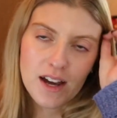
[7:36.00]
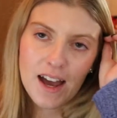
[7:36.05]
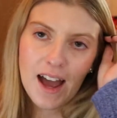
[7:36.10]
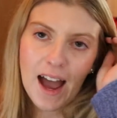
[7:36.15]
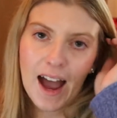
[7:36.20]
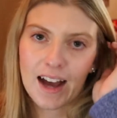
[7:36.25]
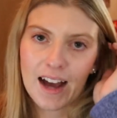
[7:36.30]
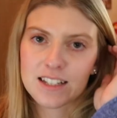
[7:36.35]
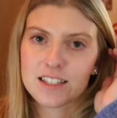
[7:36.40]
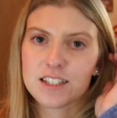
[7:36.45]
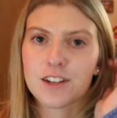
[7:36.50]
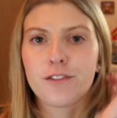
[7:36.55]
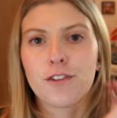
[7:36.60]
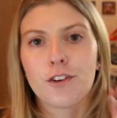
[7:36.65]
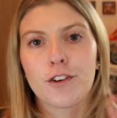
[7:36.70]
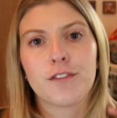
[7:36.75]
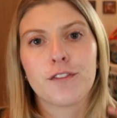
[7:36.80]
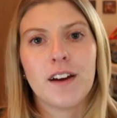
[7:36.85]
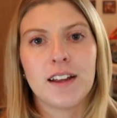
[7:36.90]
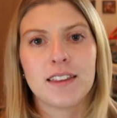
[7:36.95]
ask
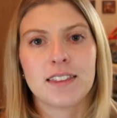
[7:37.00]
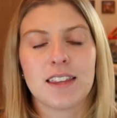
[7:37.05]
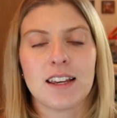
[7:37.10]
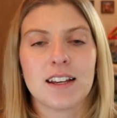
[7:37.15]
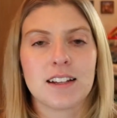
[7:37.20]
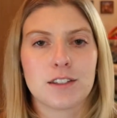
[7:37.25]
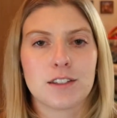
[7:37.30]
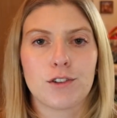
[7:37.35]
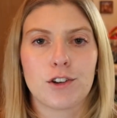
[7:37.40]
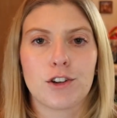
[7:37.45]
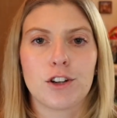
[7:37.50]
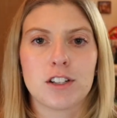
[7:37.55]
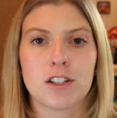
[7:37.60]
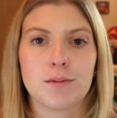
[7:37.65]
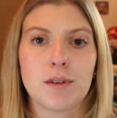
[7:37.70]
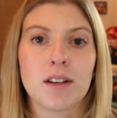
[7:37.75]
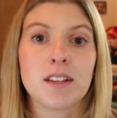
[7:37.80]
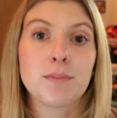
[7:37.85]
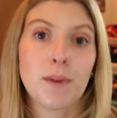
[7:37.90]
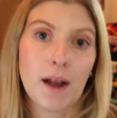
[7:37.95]
for fun things for
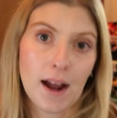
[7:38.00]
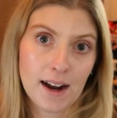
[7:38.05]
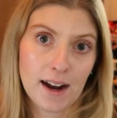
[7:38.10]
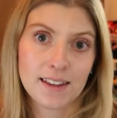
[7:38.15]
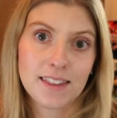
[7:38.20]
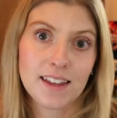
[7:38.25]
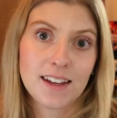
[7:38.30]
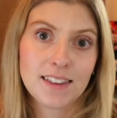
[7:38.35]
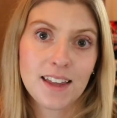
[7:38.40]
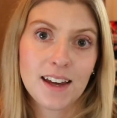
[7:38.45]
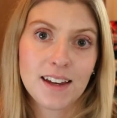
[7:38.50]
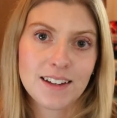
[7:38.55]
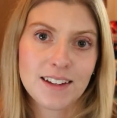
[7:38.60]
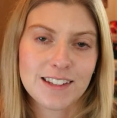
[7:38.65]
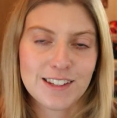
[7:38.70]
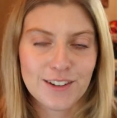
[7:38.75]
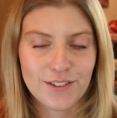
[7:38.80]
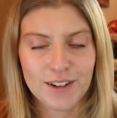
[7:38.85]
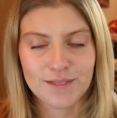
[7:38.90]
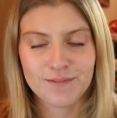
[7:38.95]
Christmas, but I think that
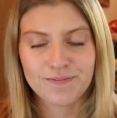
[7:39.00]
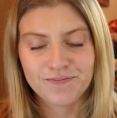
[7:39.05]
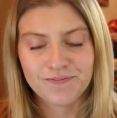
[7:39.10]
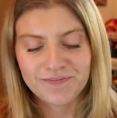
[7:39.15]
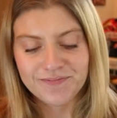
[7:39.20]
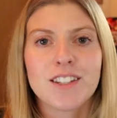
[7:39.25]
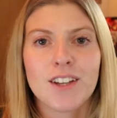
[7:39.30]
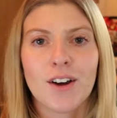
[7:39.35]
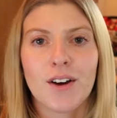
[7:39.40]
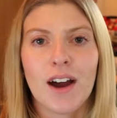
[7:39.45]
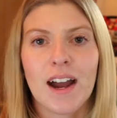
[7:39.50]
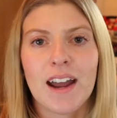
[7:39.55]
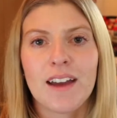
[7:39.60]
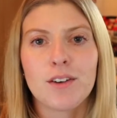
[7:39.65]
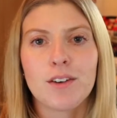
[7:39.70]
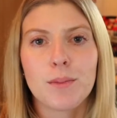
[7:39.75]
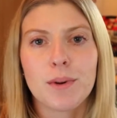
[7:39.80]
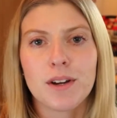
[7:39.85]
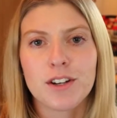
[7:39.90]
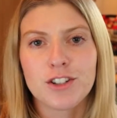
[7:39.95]
is fun. So I have
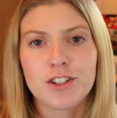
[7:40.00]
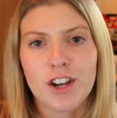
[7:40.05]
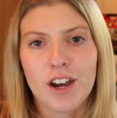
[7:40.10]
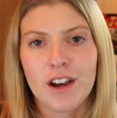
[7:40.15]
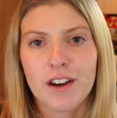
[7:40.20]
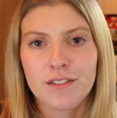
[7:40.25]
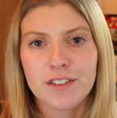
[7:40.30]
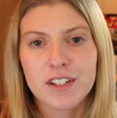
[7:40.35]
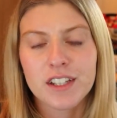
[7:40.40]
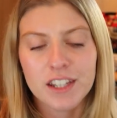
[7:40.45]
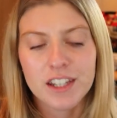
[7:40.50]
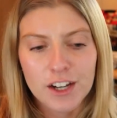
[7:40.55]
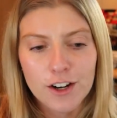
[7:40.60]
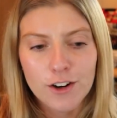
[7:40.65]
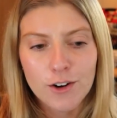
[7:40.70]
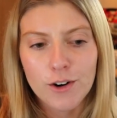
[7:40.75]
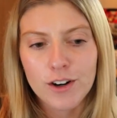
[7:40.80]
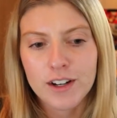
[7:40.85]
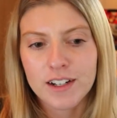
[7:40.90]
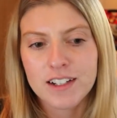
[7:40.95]
a bunch of clear
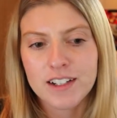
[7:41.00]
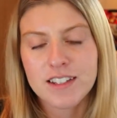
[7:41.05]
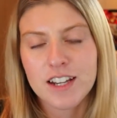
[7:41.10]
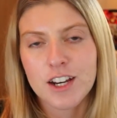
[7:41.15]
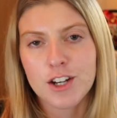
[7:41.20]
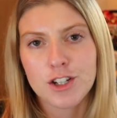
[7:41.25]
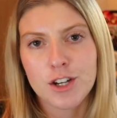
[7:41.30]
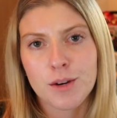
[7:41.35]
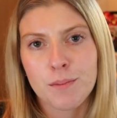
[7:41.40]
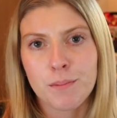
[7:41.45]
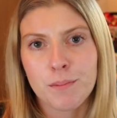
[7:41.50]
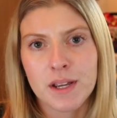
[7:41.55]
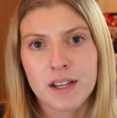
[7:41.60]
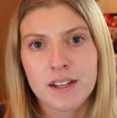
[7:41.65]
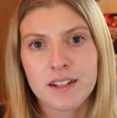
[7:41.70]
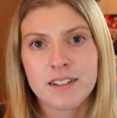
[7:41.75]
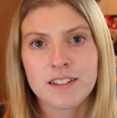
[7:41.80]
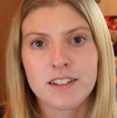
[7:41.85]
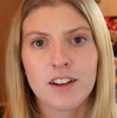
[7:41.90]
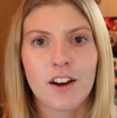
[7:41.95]
organization
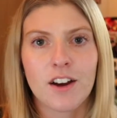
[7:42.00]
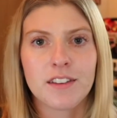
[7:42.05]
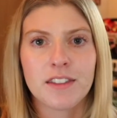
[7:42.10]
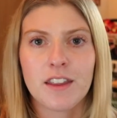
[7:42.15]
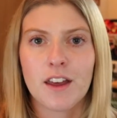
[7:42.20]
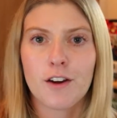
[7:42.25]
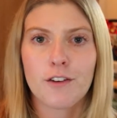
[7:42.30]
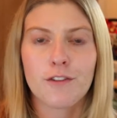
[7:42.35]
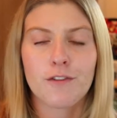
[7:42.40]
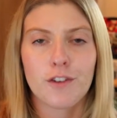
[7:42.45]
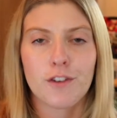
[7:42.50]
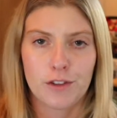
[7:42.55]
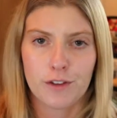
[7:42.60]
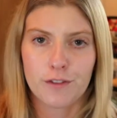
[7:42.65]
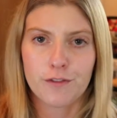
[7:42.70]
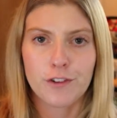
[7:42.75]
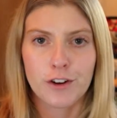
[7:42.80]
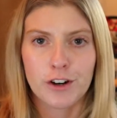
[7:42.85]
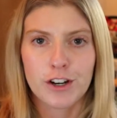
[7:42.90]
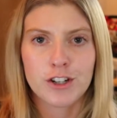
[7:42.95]
bins on there for the
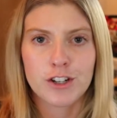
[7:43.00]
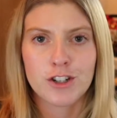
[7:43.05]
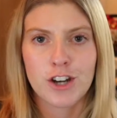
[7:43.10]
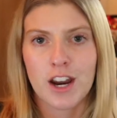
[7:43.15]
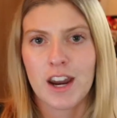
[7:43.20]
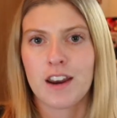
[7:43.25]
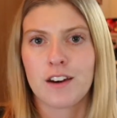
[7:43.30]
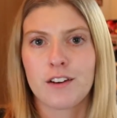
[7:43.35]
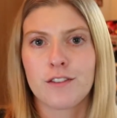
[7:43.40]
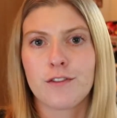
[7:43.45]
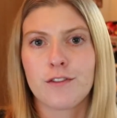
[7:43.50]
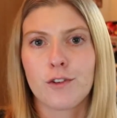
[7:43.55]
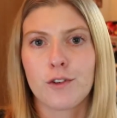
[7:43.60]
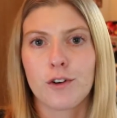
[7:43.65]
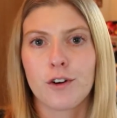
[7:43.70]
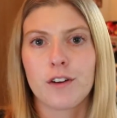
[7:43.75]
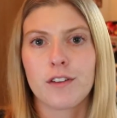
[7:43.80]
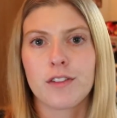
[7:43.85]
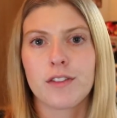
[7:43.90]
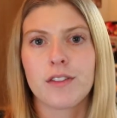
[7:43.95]
fridge and
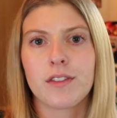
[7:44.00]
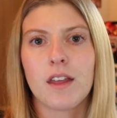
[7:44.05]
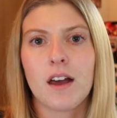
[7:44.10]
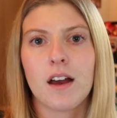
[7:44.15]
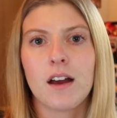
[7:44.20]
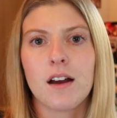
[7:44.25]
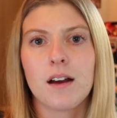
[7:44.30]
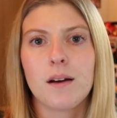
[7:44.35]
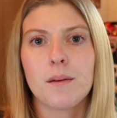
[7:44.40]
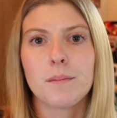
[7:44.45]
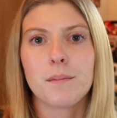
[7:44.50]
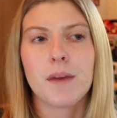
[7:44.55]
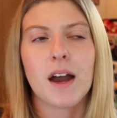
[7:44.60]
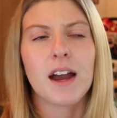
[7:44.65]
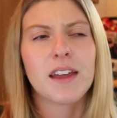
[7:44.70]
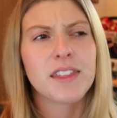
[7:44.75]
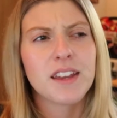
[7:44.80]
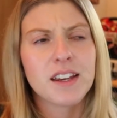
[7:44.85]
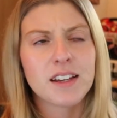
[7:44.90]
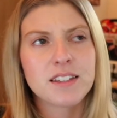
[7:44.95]
for
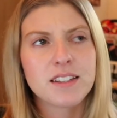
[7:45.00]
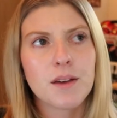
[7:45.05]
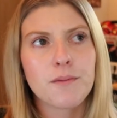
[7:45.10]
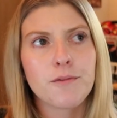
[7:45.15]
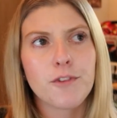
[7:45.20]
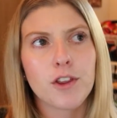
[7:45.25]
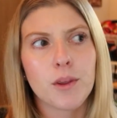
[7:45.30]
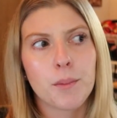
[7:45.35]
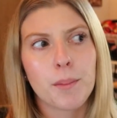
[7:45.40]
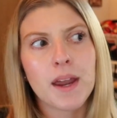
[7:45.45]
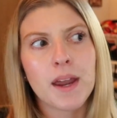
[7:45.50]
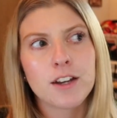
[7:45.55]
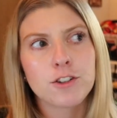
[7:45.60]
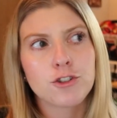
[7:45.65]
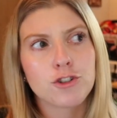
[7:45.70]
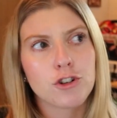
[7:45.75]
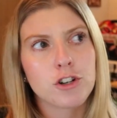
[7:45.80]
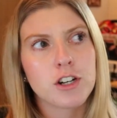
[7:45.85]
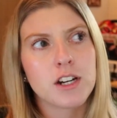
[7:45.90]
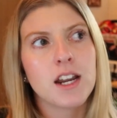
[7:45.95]
I think some for the
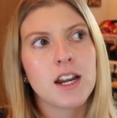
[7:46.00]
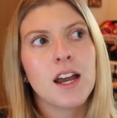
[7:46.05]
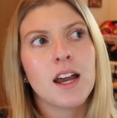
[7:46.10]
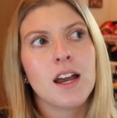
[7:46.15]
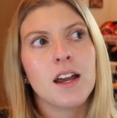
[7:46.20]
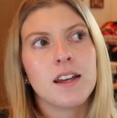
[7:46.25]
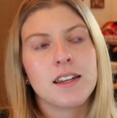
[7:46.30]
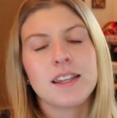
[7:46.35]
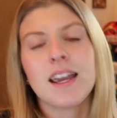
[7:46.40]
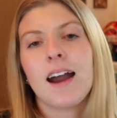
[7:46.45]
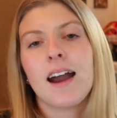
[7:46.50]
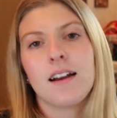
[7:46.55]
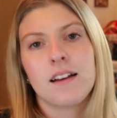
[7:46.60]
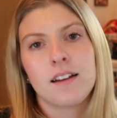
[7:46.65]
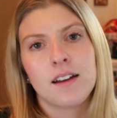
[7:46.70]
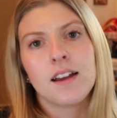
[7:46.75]
pantry, yeah,